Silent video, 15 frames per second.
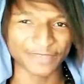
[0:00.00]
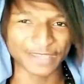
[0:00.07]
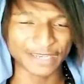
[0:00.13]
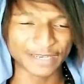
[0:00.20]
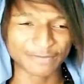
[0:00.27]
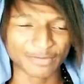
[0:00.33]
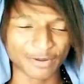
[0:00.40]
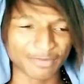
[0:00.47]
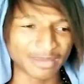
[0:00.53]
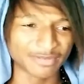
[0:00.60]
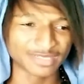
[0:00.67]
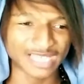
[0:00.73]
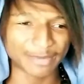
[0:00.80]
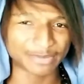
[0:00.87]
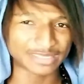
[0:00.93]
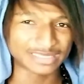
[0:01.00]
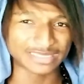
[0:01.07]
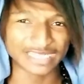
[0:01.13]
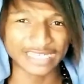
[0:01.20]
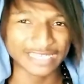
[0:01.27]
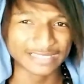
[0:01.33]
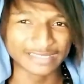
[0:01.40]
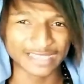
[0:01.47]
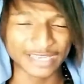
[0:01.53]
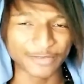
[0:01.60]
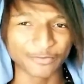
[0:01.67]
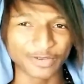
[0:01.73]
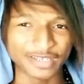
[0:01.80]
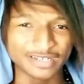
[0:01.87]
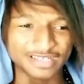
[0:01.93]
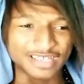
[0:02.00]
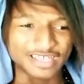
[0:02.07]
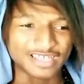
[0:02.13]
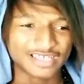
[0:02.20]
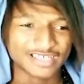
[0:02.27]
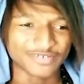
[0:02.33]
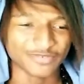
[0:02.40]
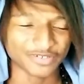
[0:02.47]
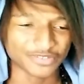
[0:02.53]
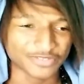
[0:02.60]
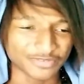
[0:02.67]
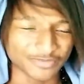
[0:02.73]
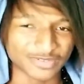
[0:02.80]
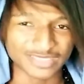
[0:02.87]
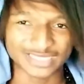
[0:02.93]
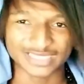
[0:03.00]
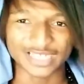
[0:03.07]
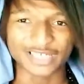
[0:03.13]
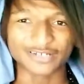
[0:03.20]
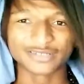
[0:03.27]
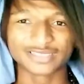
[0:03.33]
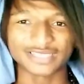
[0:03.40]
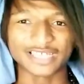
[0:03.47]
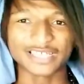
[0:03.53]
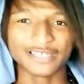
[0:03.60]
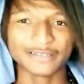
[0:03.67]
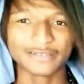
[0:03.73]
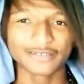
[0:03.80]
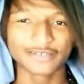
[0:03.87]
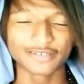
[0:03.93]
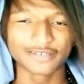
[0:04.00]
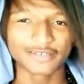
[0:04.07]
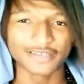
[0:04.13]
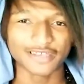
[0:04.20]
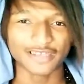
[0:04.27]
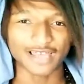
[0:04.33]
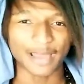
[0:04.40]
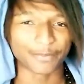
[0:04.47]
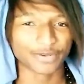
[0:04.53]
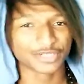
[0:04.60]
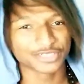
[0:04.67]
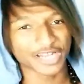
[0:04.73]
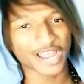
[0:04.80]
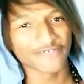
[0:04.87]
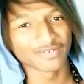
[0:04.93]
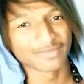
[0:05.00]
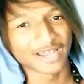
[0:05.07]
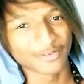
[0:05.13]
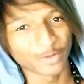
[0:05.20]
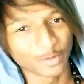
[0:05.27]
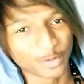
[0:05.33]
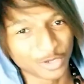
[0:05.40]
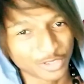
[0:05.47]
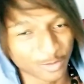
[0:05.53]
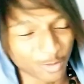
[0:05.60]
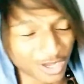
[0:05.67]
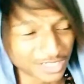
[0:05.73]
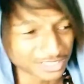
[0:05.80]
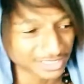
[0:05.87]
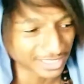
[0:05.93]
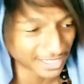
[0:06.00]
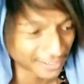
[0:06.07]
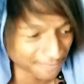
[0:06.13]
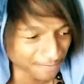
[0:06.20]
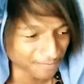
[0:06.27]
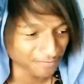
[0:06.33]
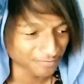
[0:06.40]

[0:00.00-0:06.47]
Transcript: thing or maybe a type of singing thing with Cell singing, I'm pretty sure everybody will want to watch that.